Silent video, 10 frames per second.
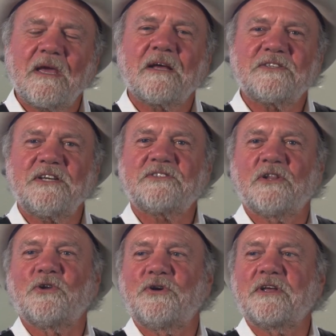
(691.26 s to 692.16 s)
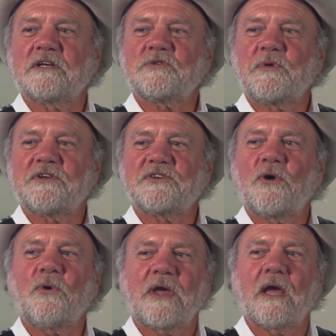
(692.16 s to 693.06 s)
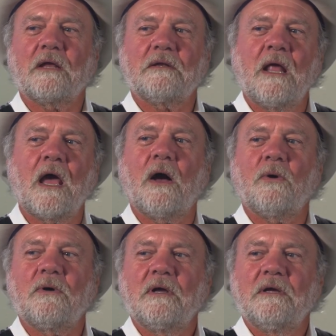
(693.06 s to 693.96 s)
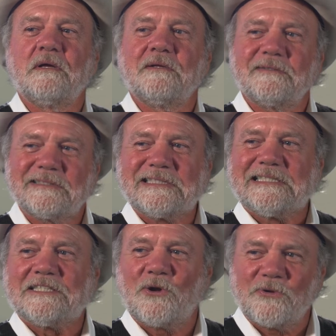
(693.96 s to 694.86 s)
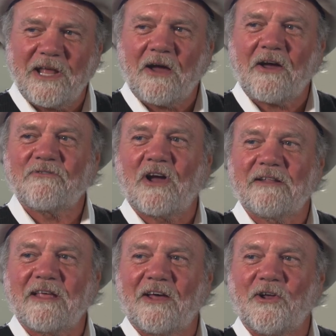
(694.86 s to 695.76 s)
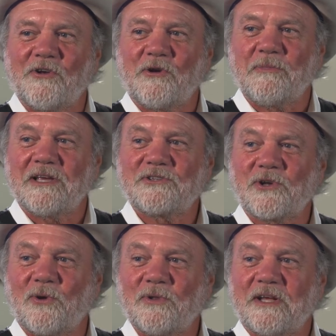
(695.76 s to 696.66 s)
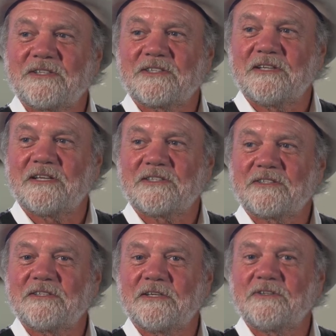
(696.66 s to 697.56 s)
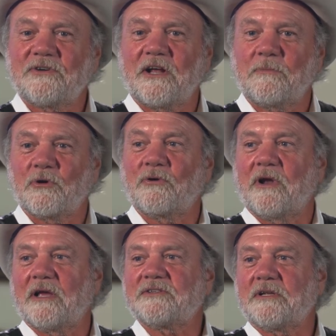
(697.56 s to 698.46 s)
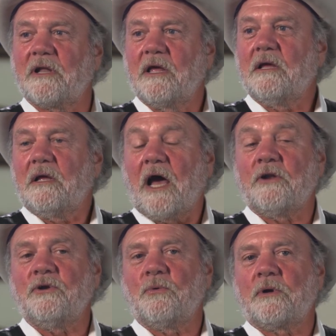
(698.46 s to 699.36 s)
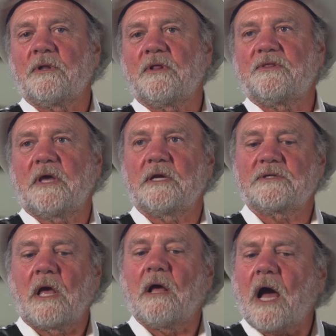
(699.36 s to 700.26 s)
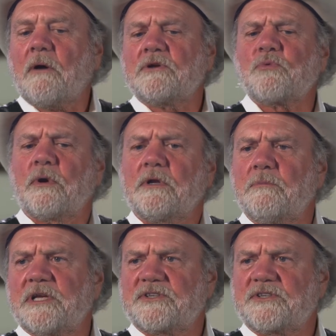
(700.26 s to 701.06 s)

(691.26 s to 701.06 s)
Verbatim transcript: Yeah, it's just a learning experience. You go, okay, now, you know, now I've got that under me, so let's try to progress. And I knew one of the things, I always wanted to be a